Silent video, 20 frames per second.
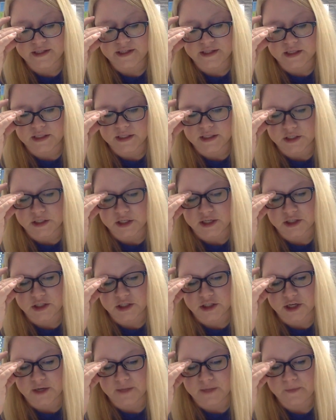this
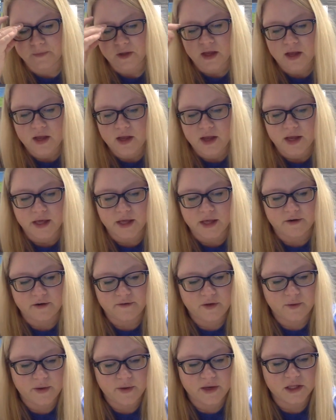suggestion.
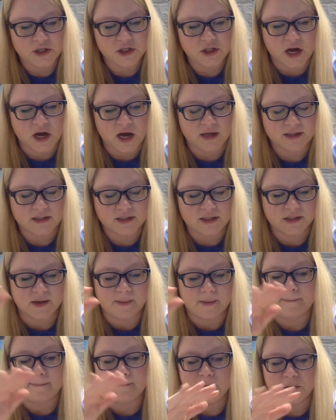Interviewing the jocks is a
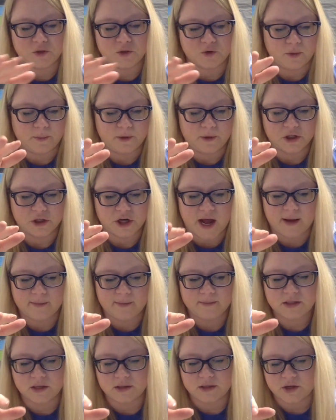miserable
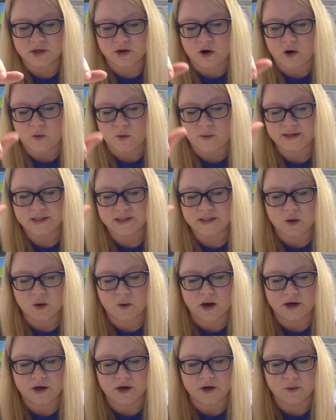job since they're always so
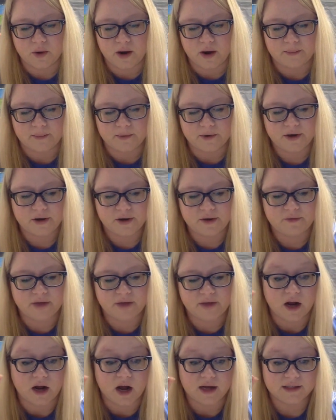uncooperative
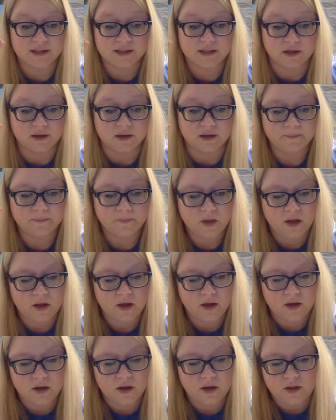and hostile.
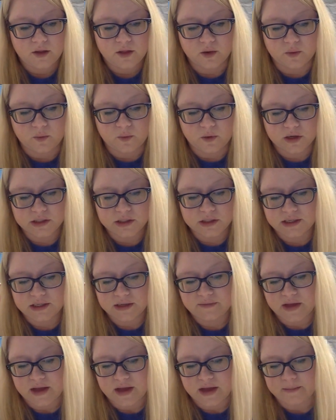The worst
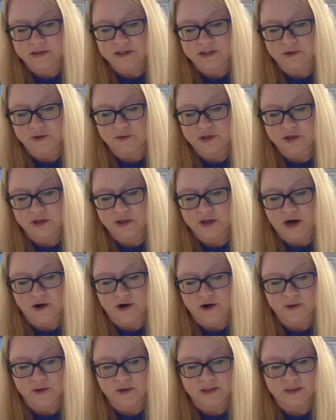of them is usually our
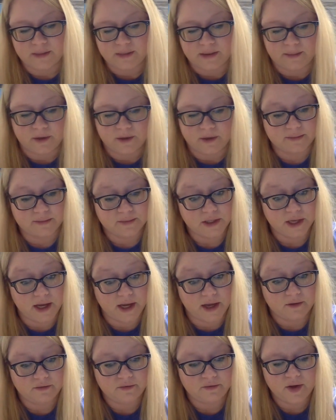newest member
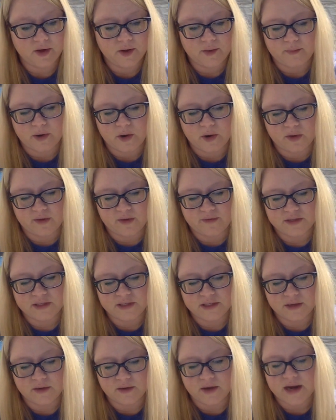himself, but we've
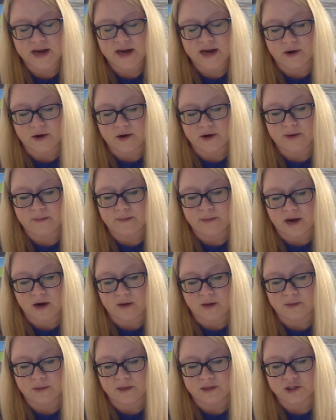still got Aaron and
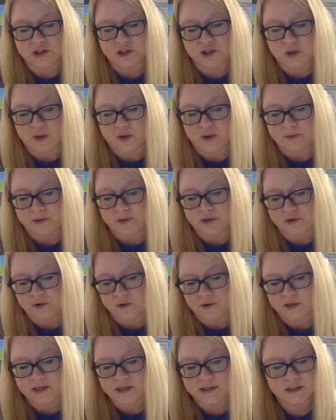Bear plus Joey
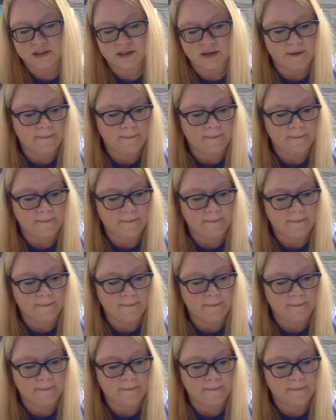Patronus,